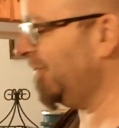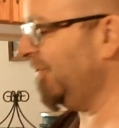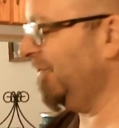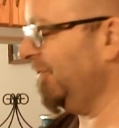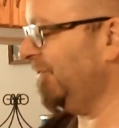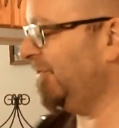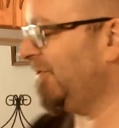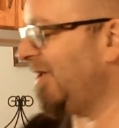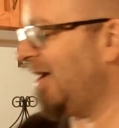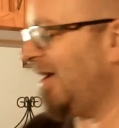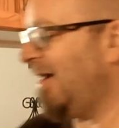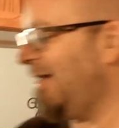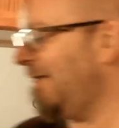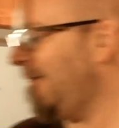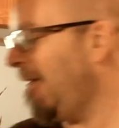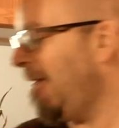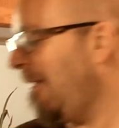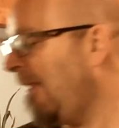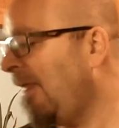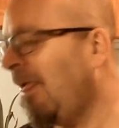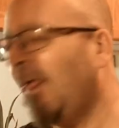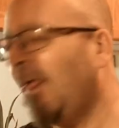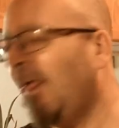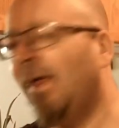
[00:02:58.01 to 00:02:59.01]
is that
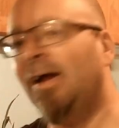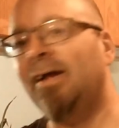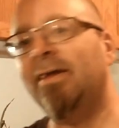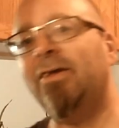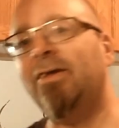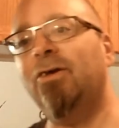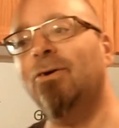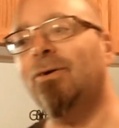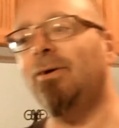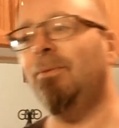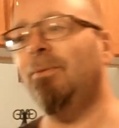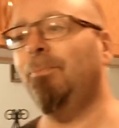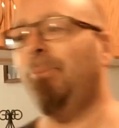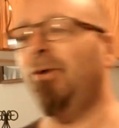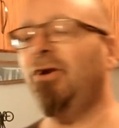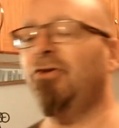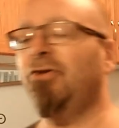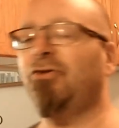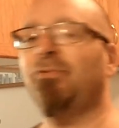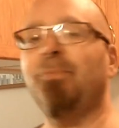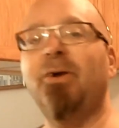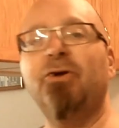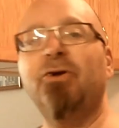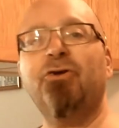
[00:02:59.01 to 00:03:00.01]
you can put as
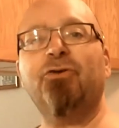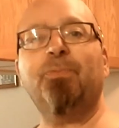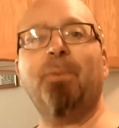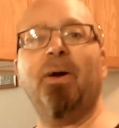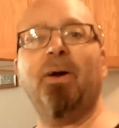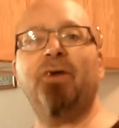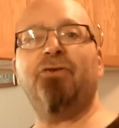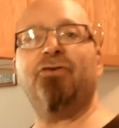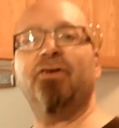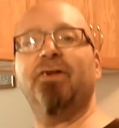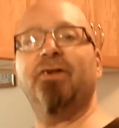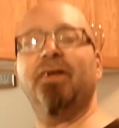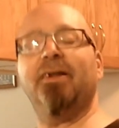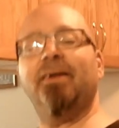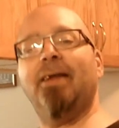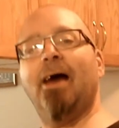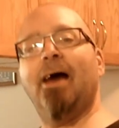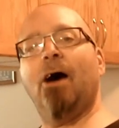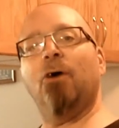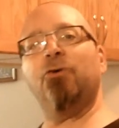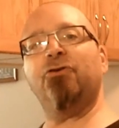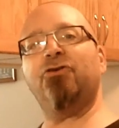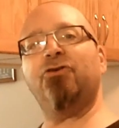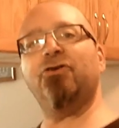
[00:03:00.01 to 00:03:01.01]
much spice in it
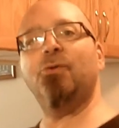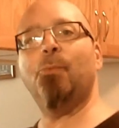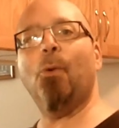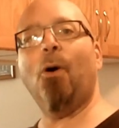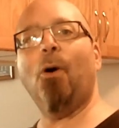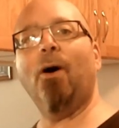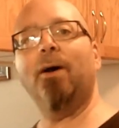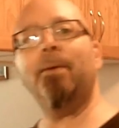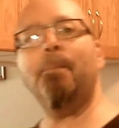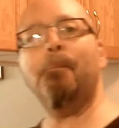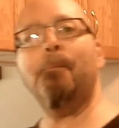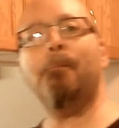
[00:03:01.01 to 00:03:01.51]
now as you want,